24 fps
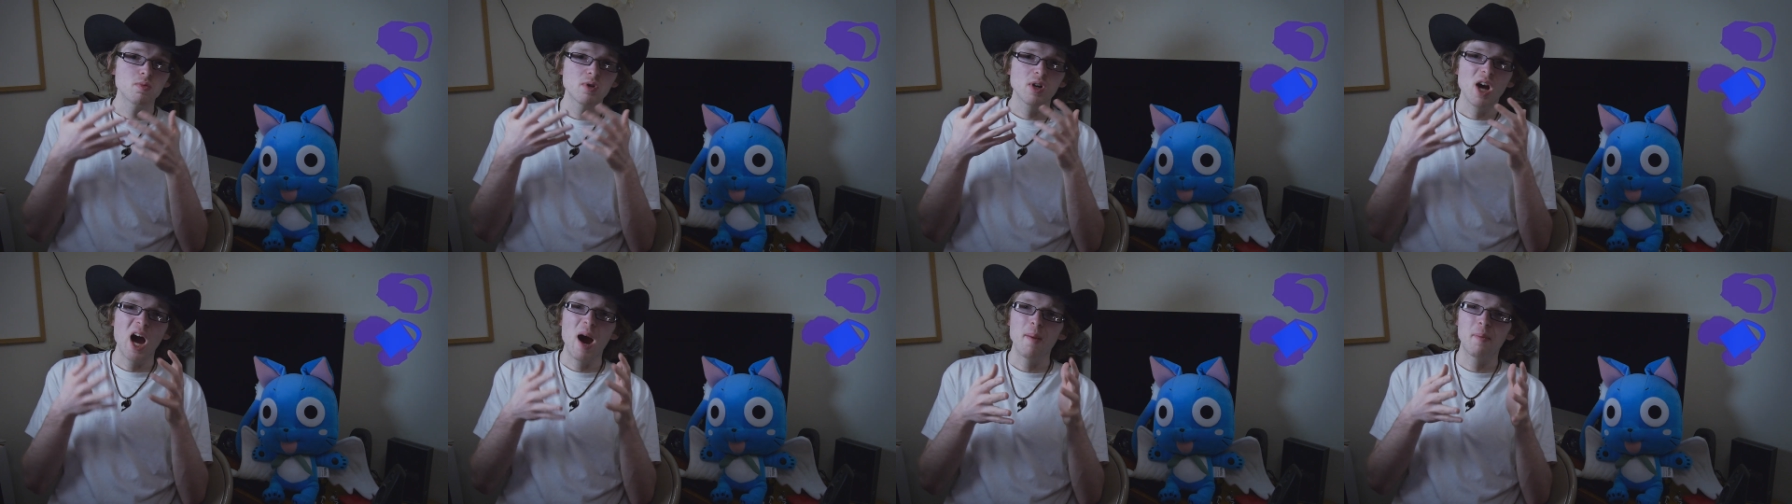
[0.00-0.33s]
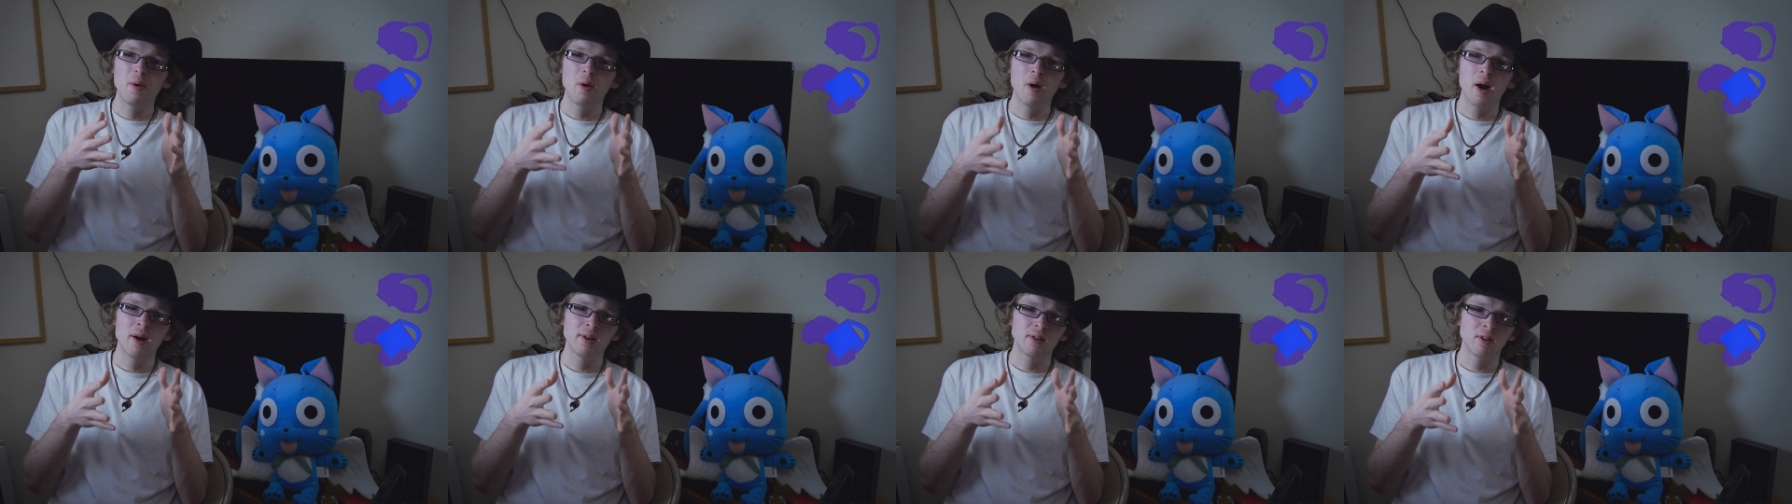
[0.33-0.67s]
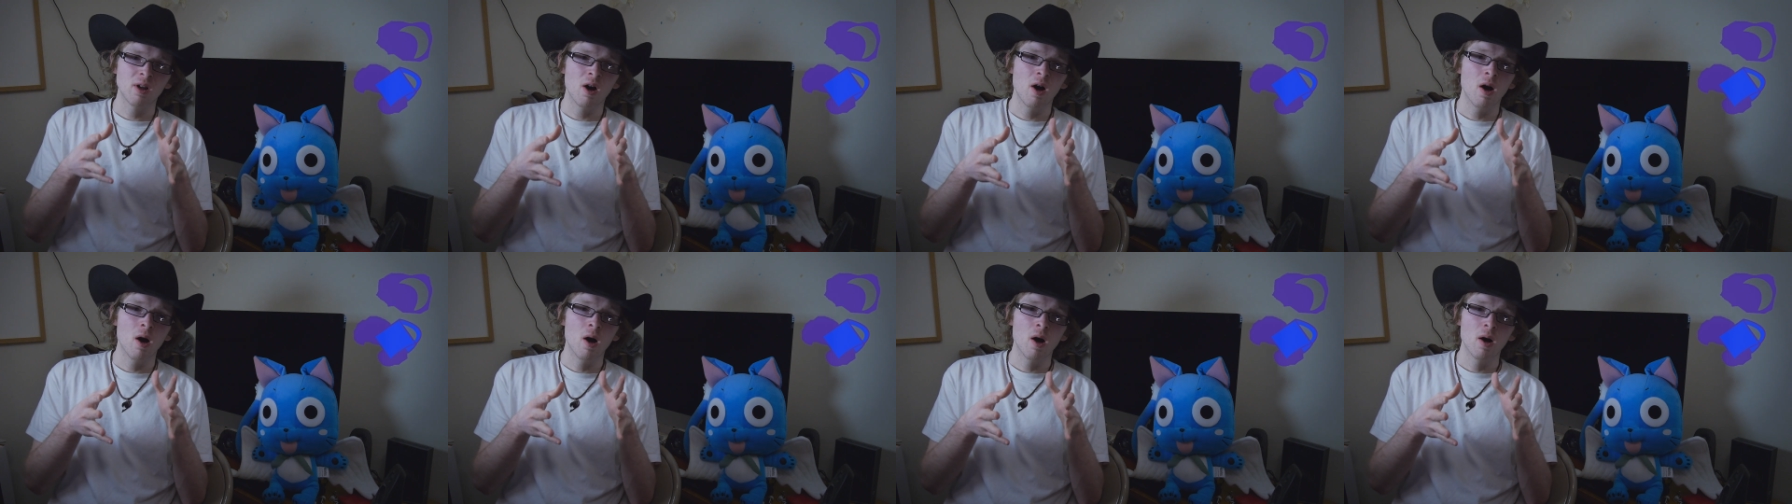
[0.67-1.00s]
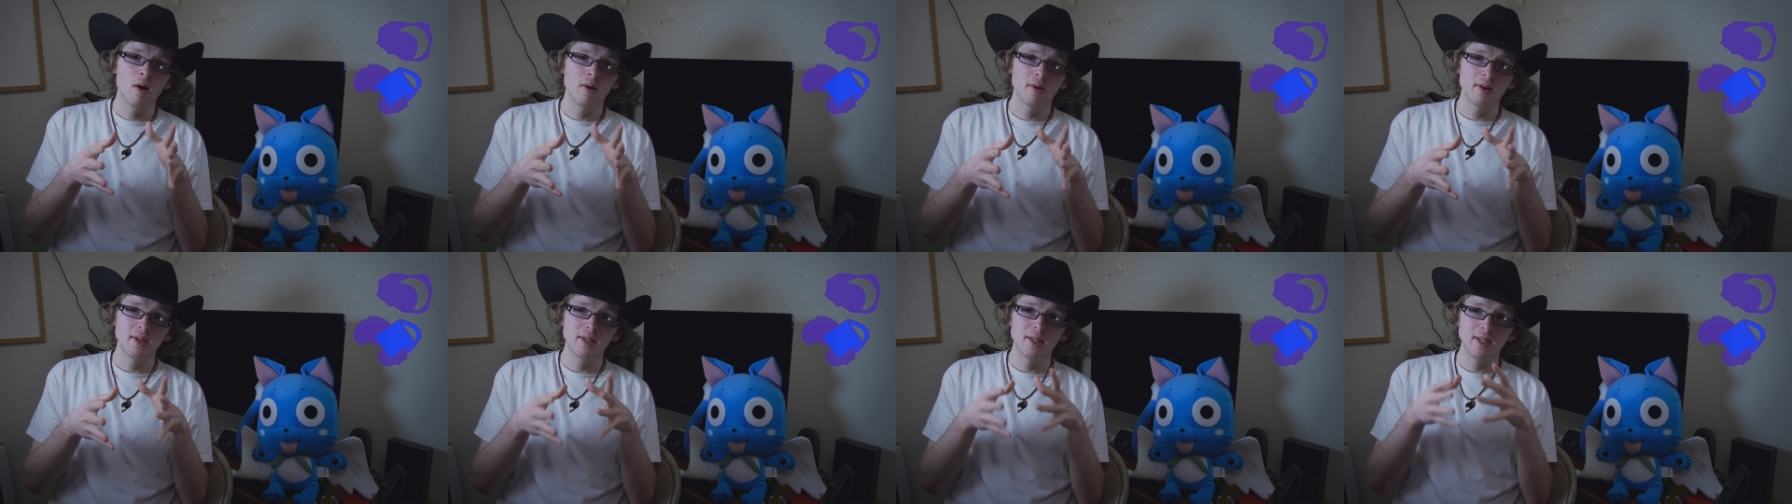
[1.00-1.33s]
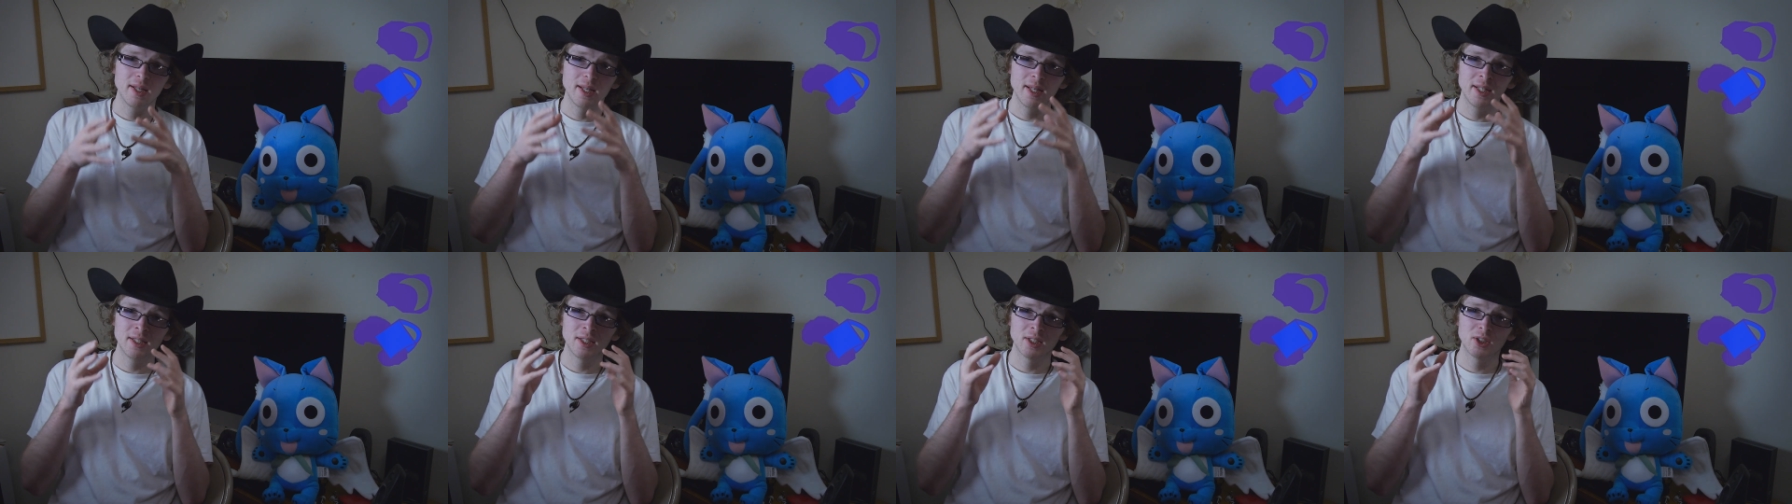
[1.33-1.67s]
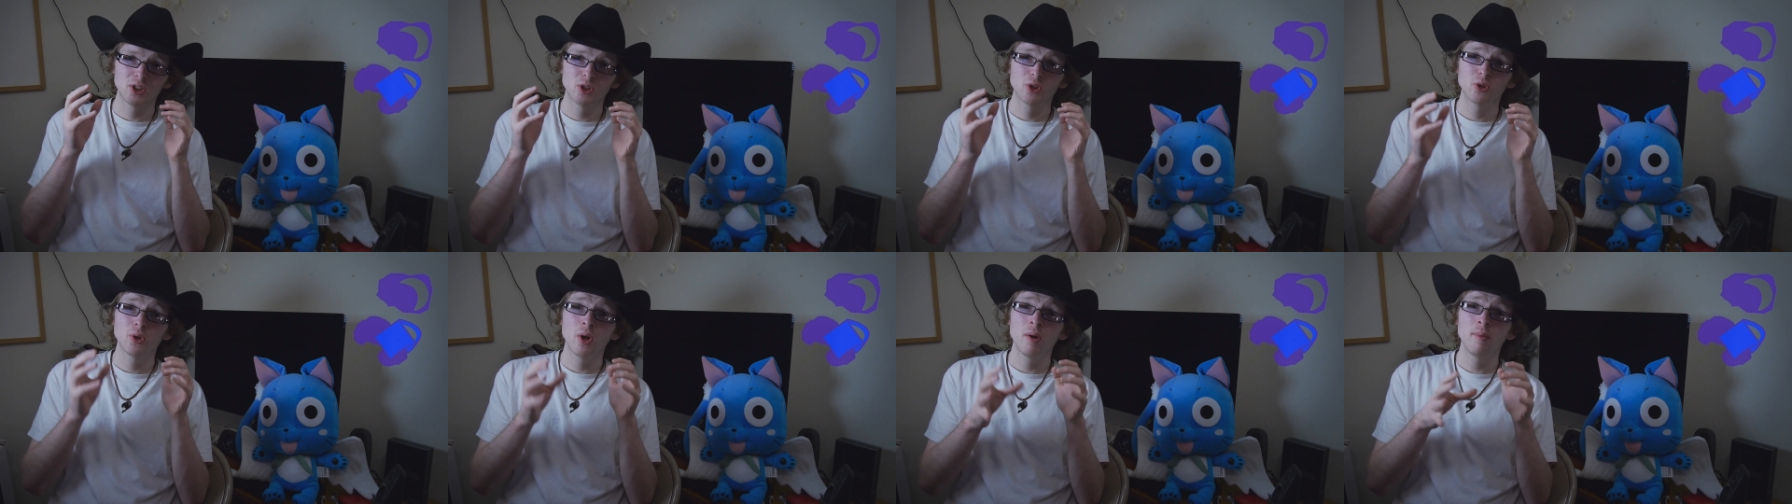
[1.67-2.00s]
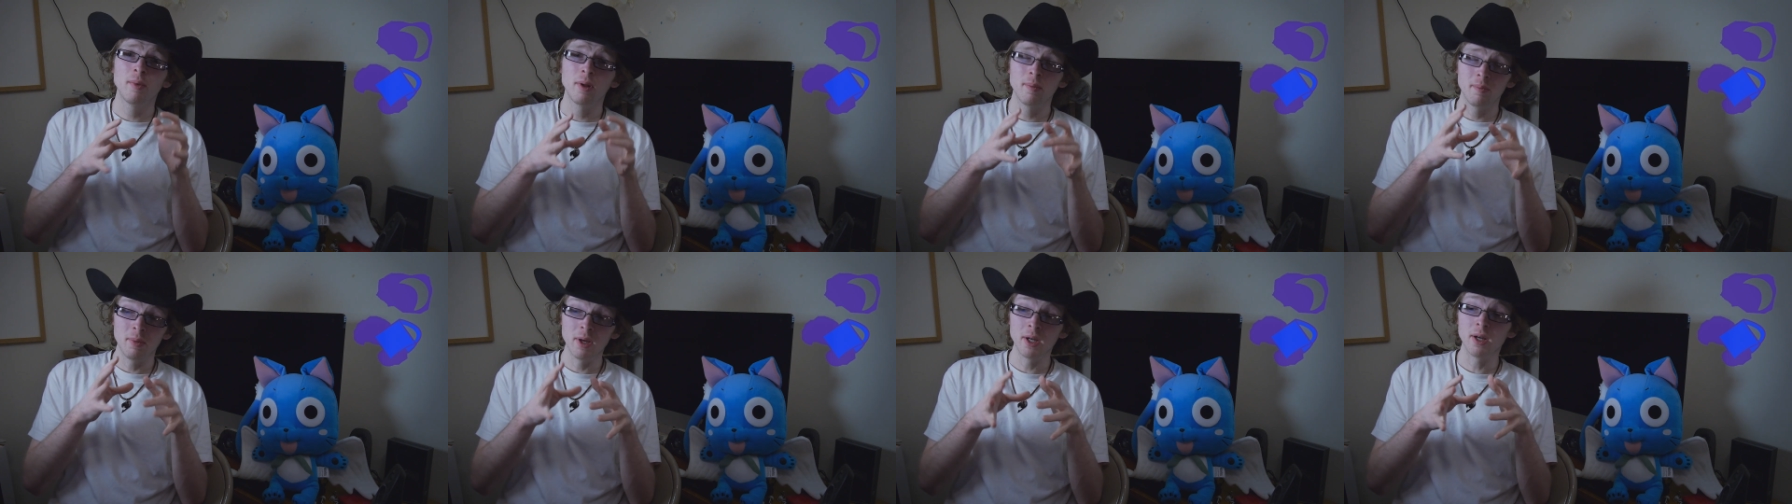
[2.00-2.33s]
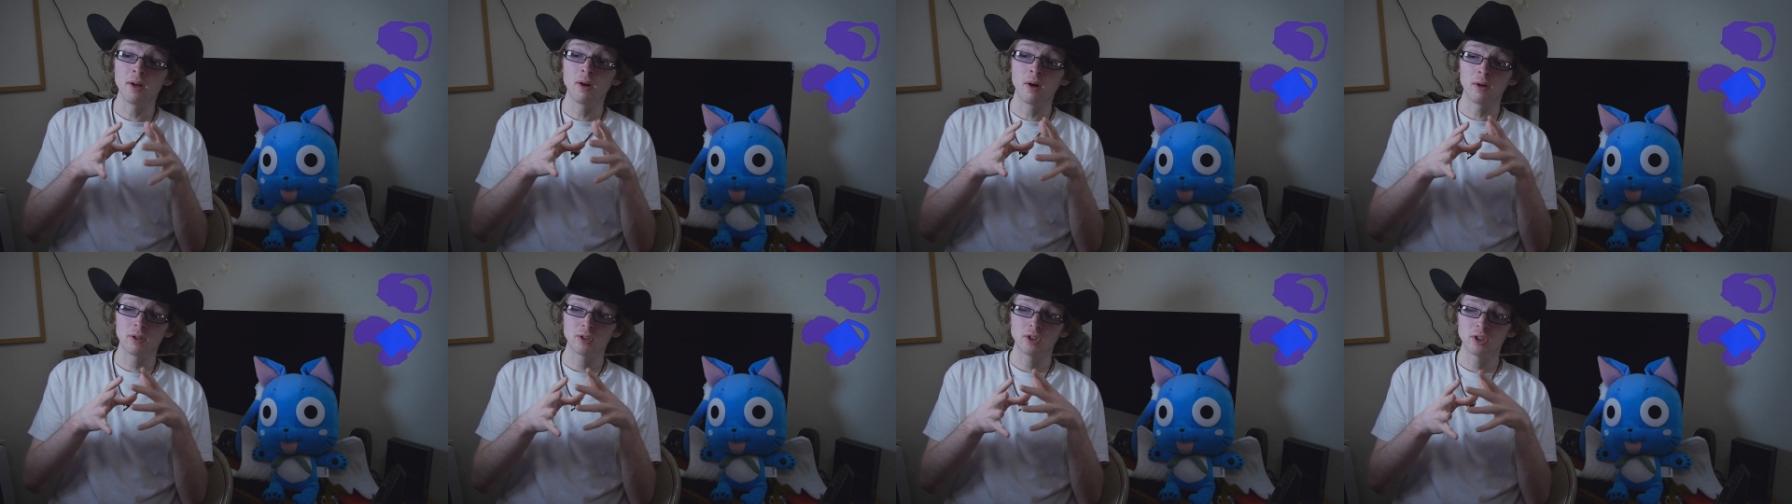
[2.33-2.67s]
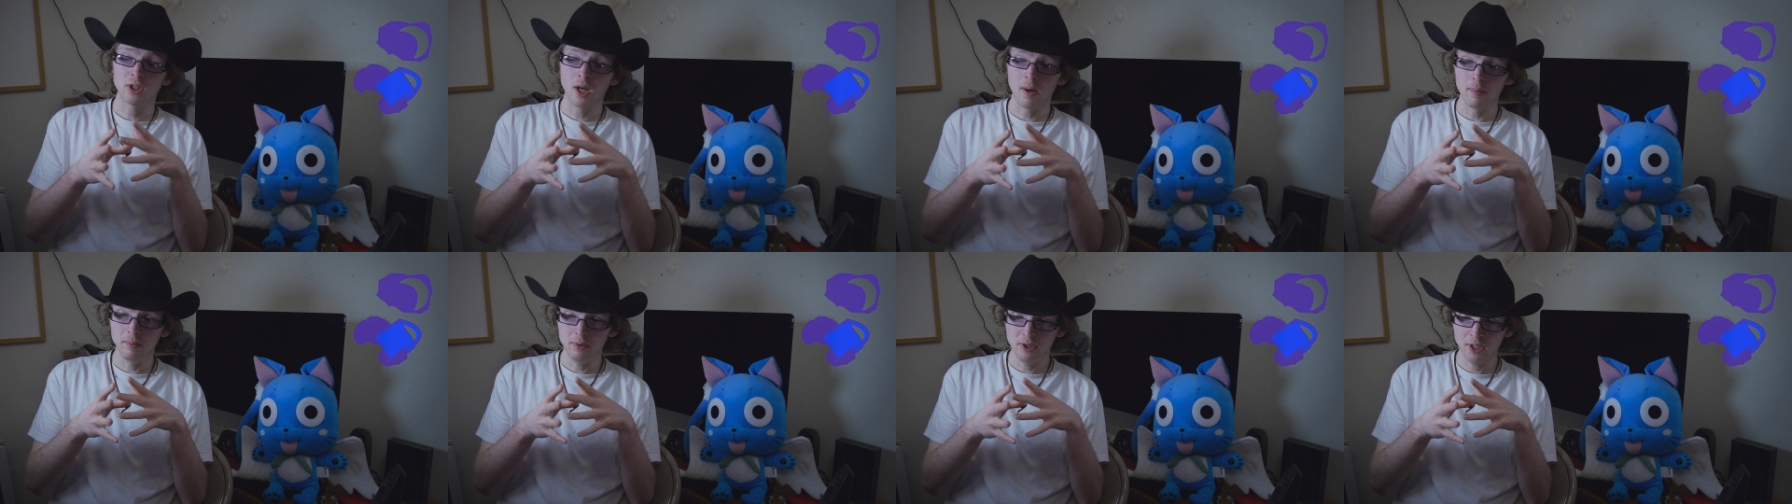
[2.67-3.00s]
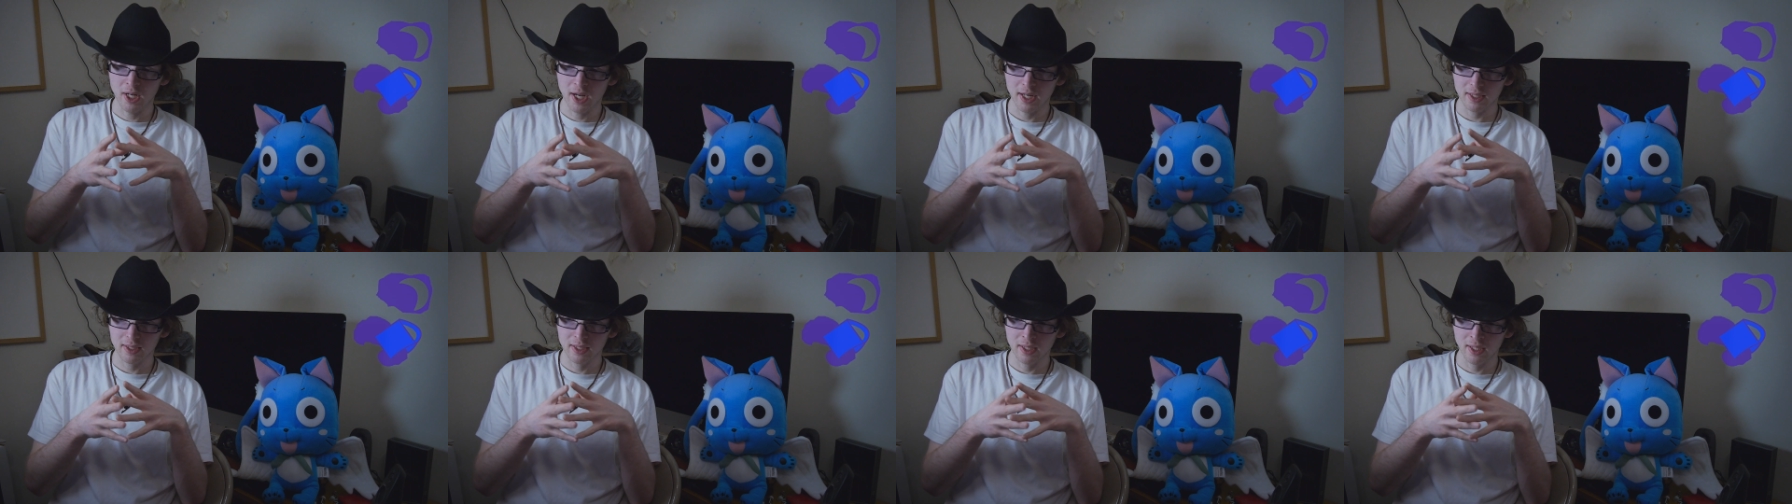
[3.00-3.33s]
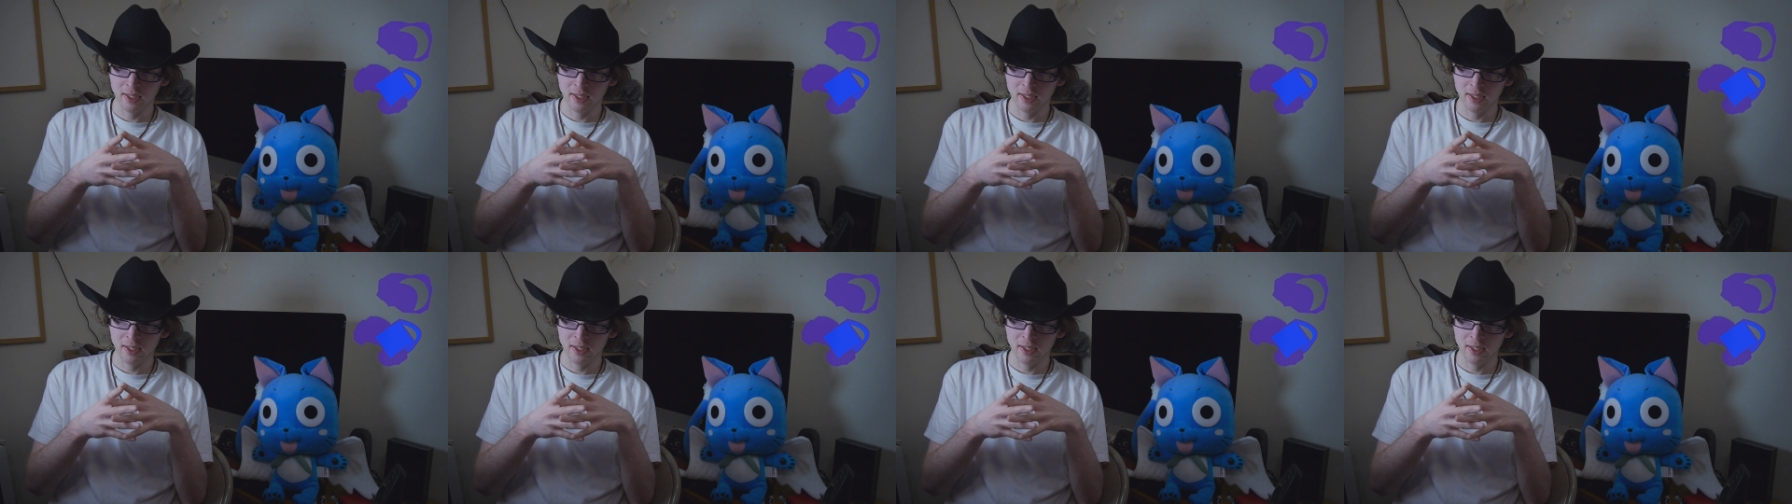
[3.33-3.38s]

Copyright law is extremely big in our subject,